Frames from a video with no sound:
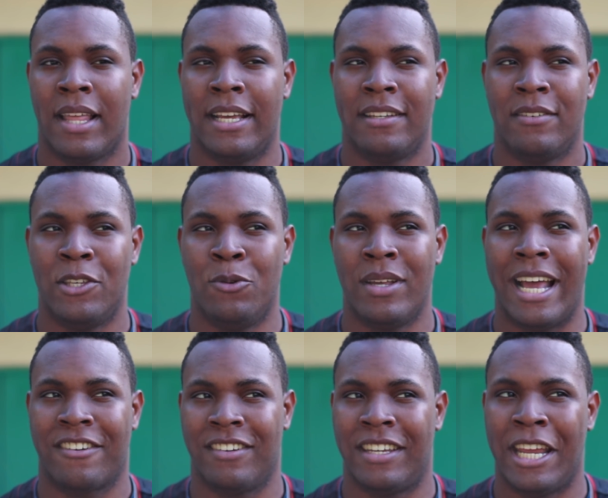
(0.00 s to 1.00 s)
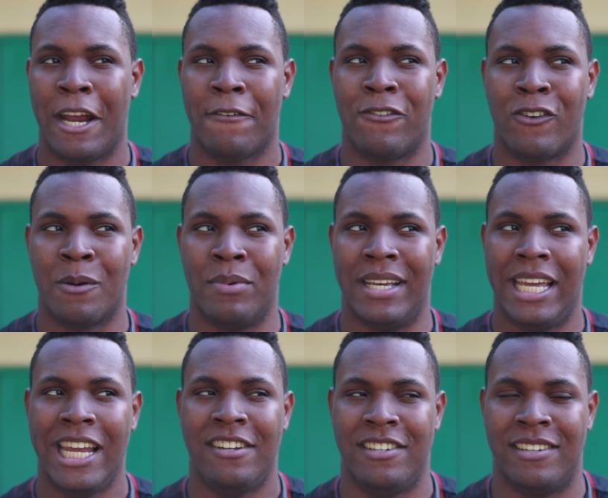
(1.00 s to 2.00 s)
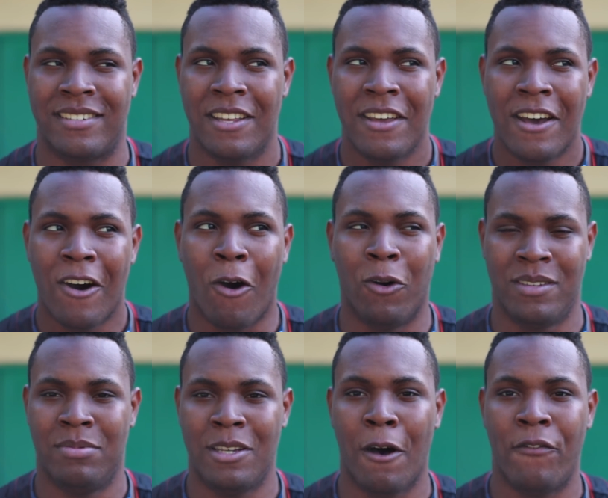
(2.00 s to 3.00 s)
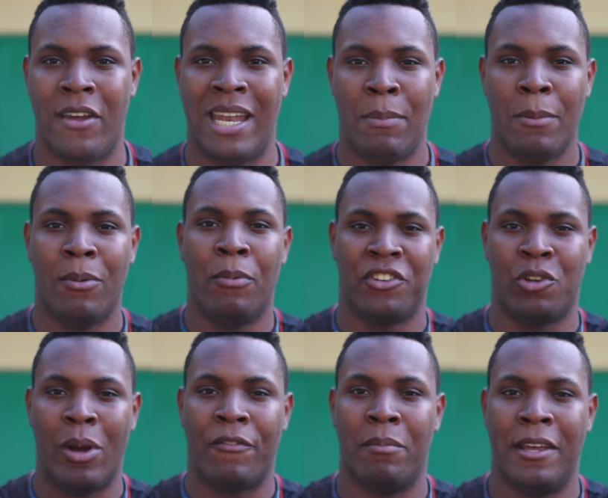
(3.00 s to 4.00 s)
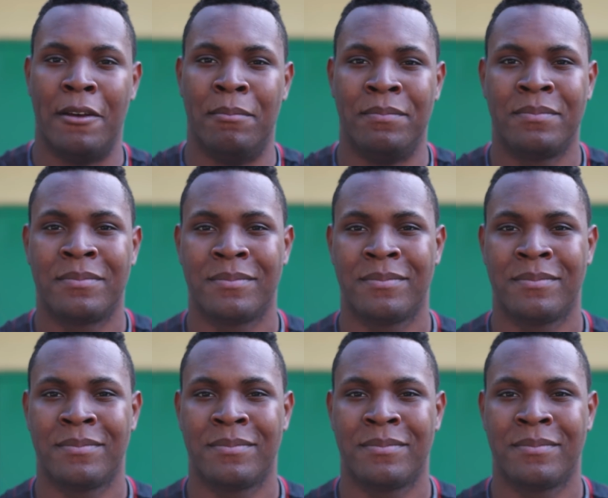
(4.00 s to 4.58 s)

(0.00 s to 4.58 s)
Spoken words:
like you could actually care for, but he just holds himself in and people push away from him.